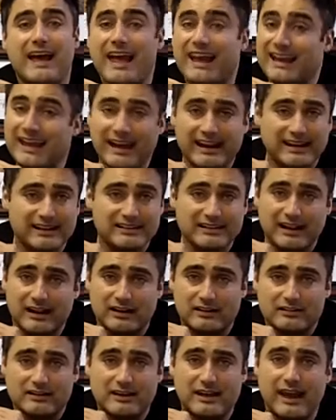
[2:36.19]
and get in
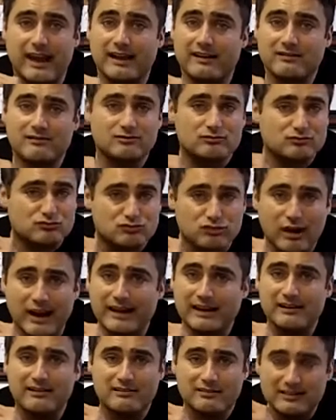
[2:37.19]
there. Get
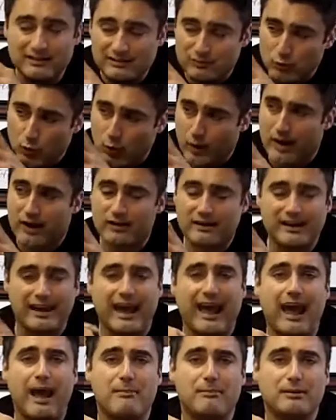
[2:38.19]
right where it
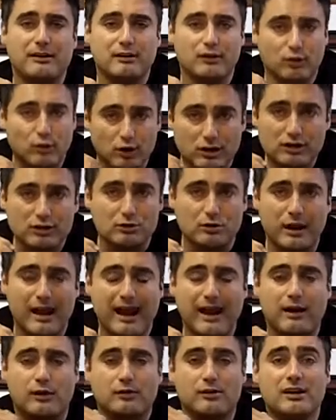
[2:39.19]
happened. Look
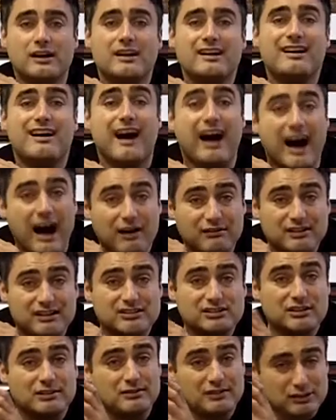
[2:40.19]
around.
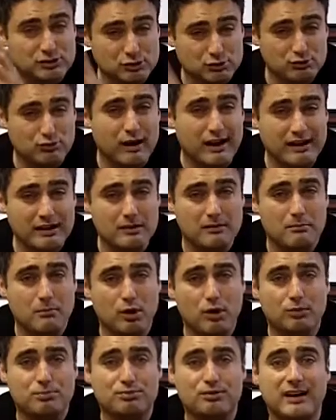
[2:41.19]
Obviously, if there's already a
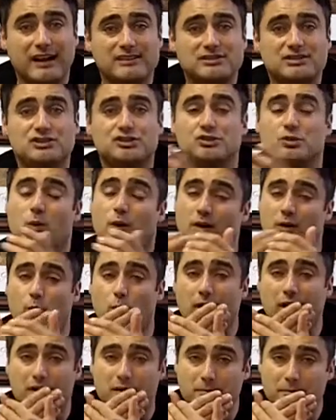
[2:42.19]
mold presence, you want
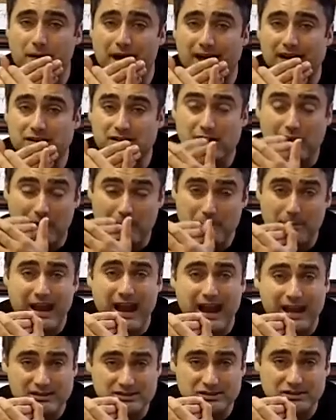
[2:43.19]
to wear a
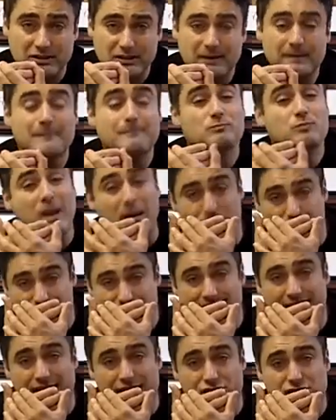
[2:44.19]
mask and
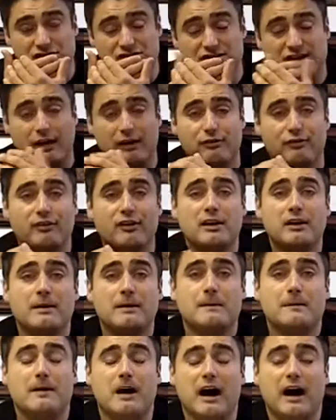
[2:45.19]
protect yourself.
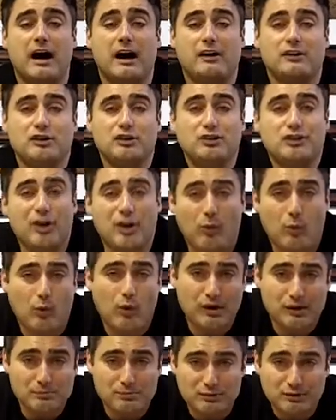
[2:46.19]
You don't
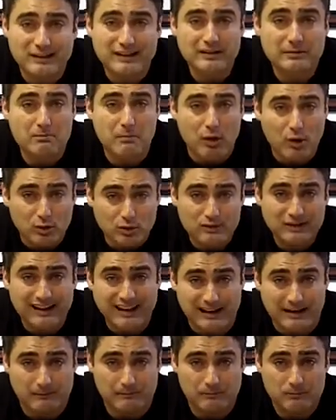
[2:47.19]
want to breed mold
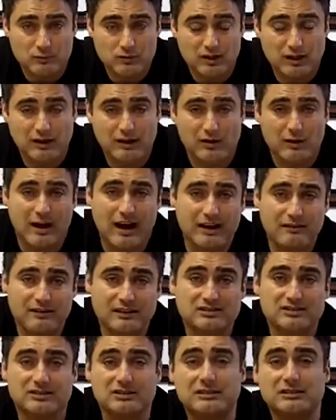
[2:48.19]
in. You know,
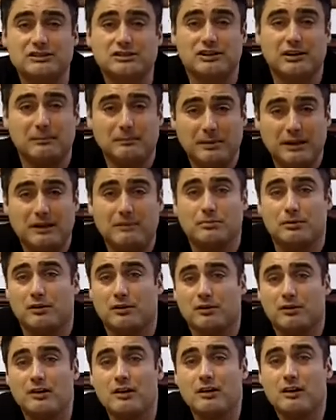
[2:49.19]
obviously, some
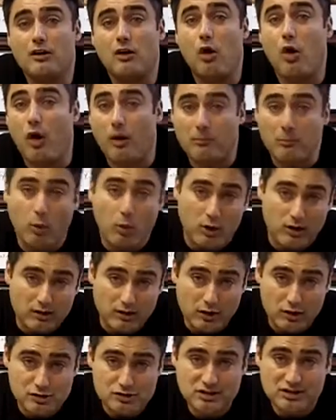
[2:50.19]
people are more
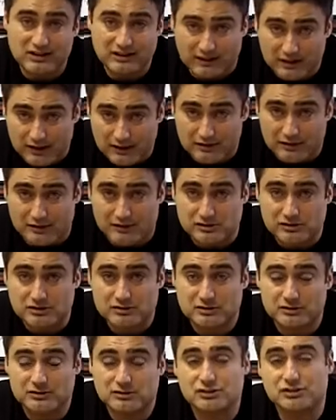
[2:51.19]
allergic than
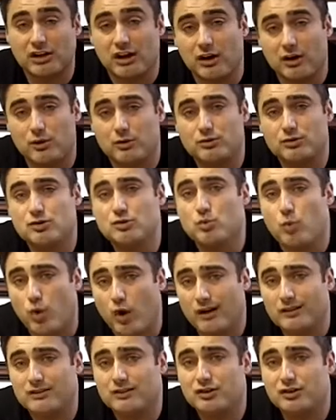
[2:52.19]
others. So you
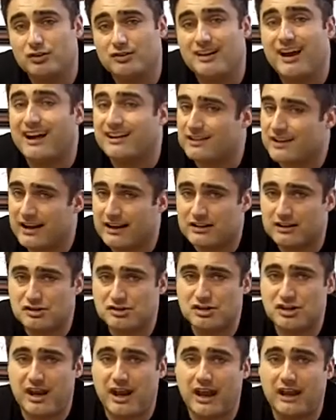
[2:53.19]
want to not take the
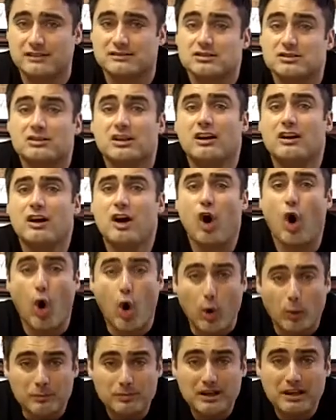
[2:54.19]
chance.
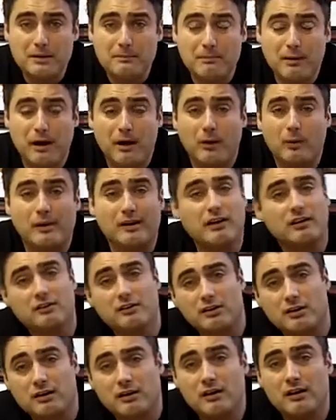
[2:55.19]
Home Depot and
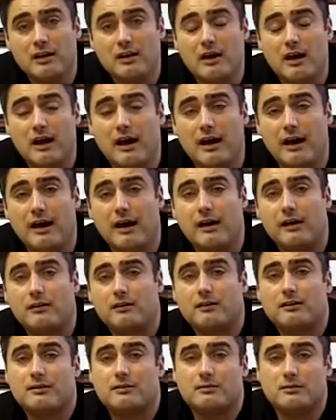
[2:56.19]
other
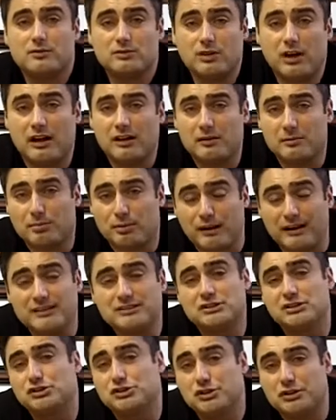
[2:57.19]

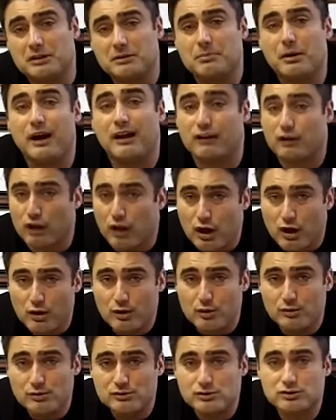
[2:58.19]
places you could buy,
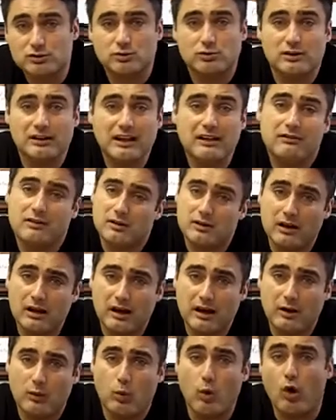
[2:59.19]
Lowe's, even
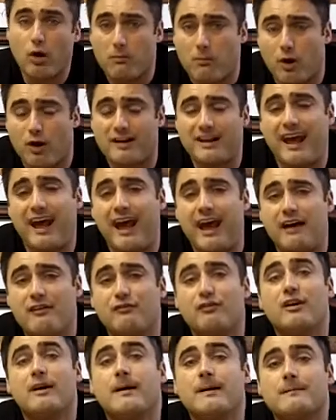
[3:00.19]
Walmart
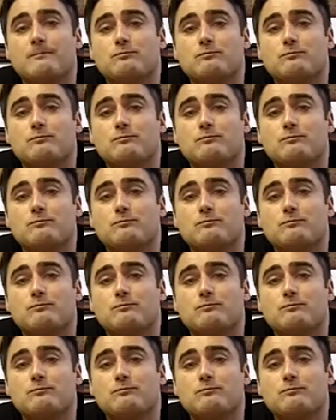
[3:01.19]
have